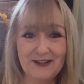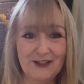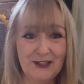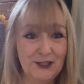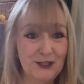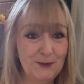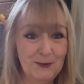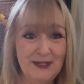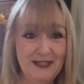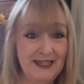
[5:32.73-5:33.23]

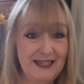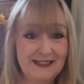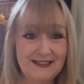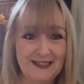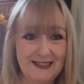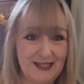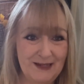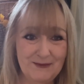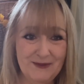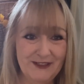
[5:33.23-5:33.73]
not that we need
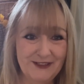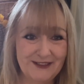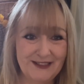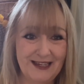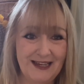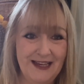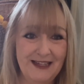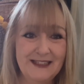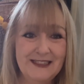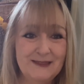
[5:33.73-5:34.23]
any more,
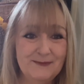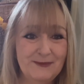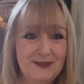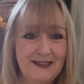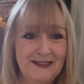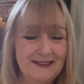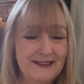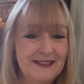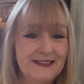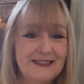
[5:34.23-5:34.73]
guys,
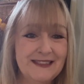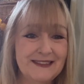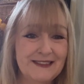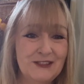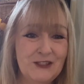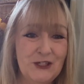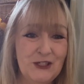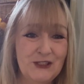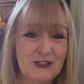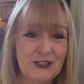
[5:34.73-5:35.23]
but it
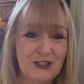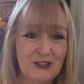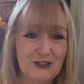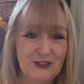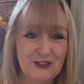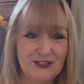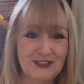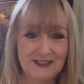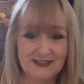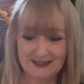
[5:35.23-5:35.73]
doesn't hurt to
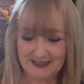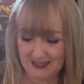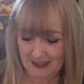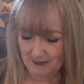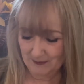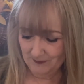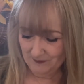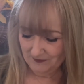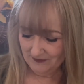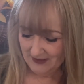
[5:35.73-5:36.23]
look, does
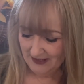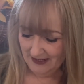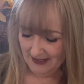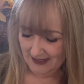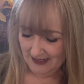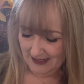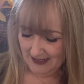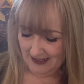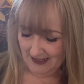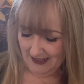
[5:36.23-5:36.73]
it?
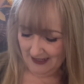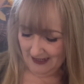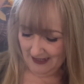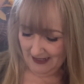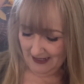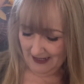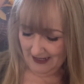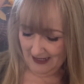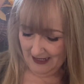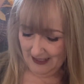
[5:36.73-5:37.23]

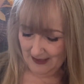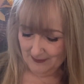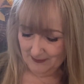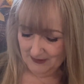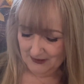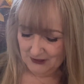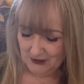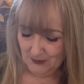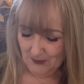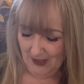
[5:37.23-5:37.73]
Um,
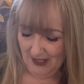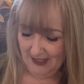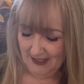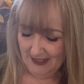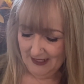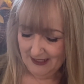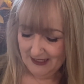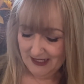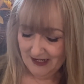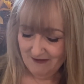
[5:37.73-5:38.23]
do I
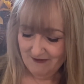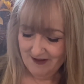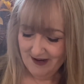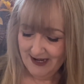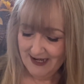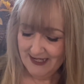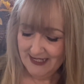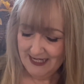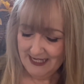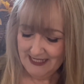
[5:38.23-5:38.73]
like a
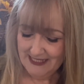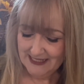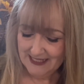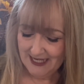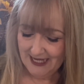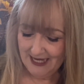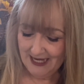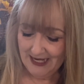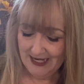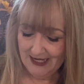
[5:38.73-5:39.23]
rainy
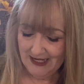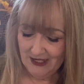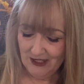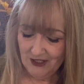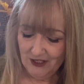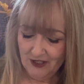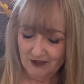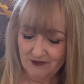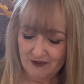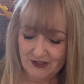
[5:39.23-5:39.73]
day
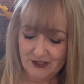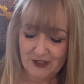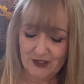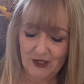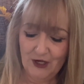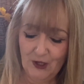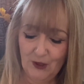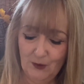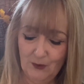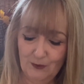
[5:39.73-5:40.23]
or a
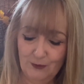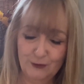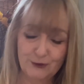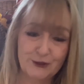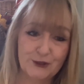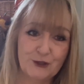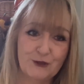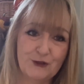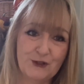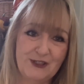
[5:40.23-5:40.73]

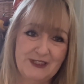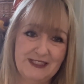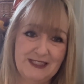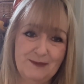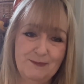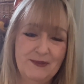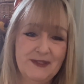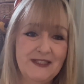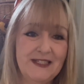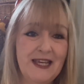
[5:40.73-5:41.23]
cold,
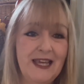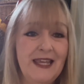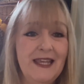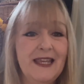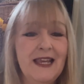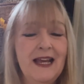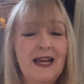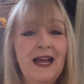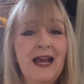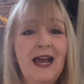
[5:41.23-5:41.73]
crisp
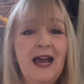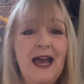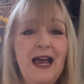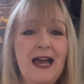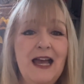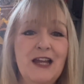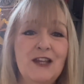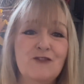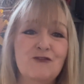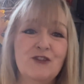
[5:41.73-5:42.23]
day?
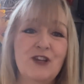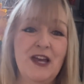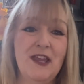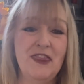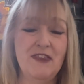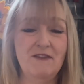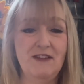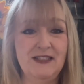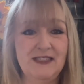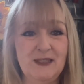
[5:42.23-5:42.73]
I'd
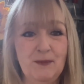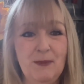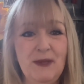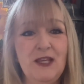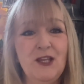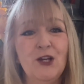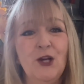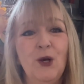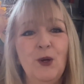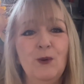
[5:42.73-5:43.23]
rather it to be
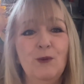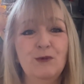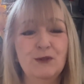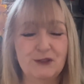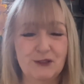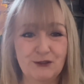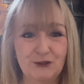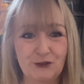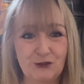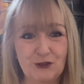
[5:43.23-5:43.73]

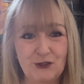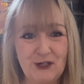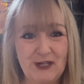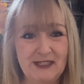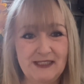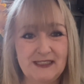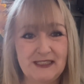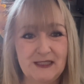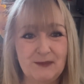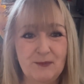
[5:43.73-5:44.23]
cold and
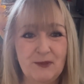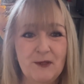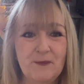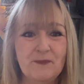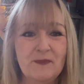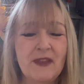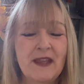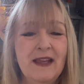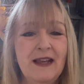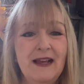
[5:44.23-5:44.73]
crisp.
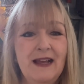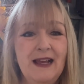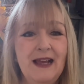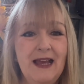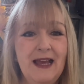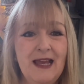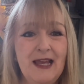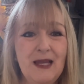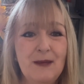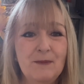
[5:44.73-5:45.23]

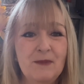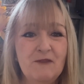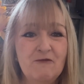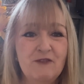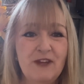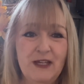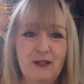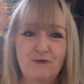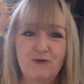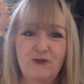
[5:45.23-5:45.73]
Um, rain